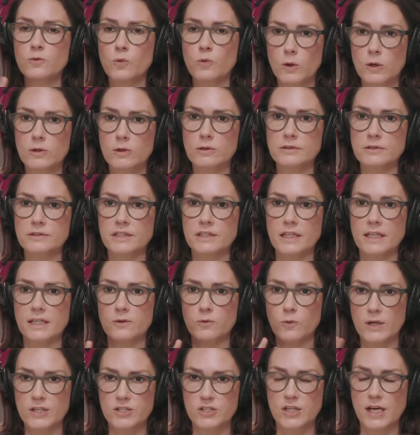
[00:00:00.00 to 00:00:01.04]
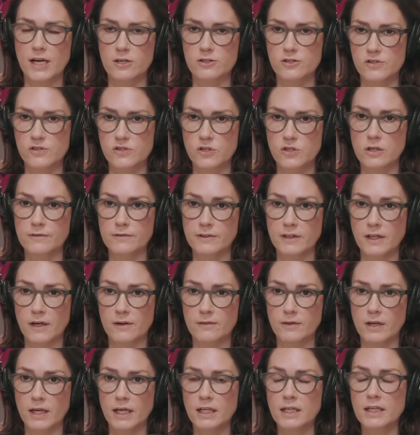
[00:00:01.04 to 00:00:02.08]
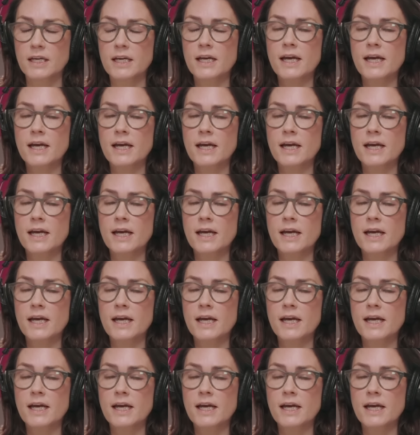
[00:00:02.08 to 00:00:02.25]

world in which they are deserving of it,